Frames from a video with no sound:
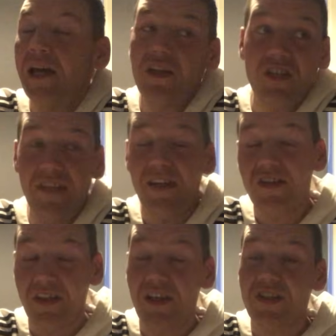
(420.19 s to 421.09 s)
I'd said
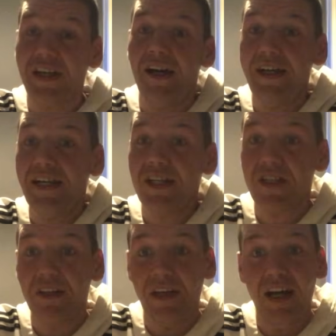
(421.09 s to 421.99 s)
this to this guy. I
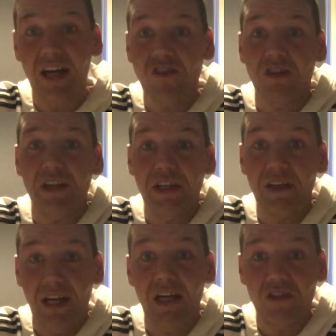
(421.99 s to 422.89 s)
said, I
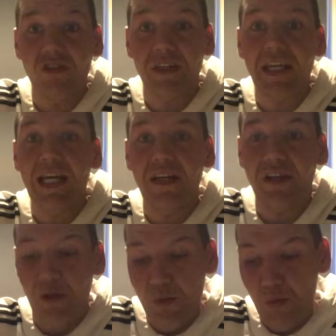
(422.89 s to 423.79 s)
actually get
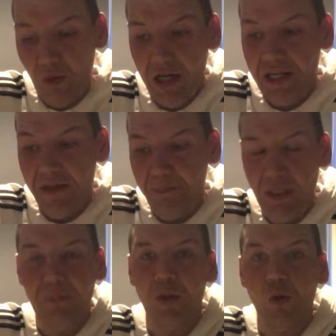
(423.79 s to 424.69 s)
now why
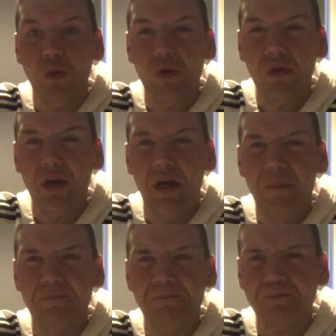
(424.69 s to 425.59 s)
people
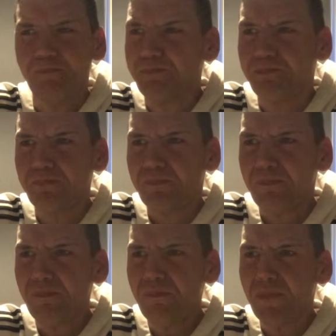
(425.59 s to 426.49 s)
can
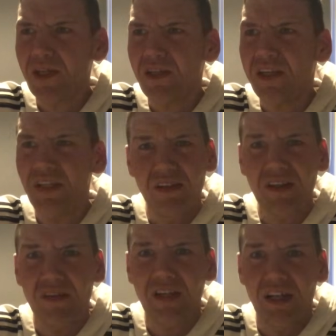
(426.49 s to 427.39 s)

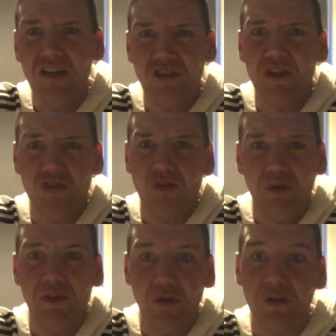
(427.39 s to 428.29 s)
actually just
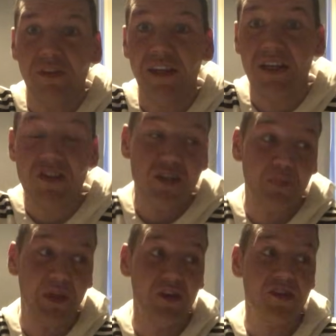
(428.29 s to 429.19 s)
overlook things. This is
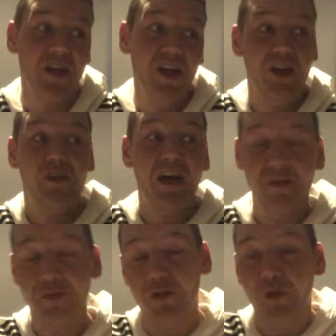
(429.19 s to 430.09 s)
because
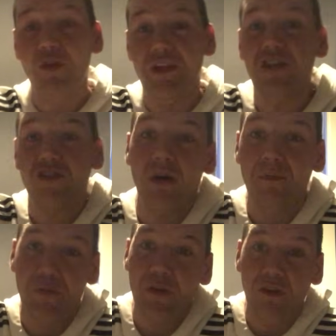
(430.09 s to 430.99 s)
after doing this
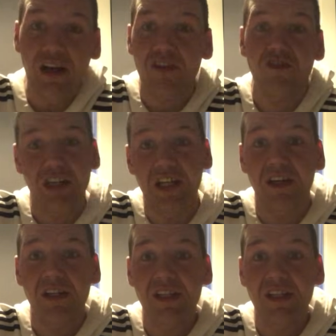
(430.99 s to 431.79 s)
job for the last year,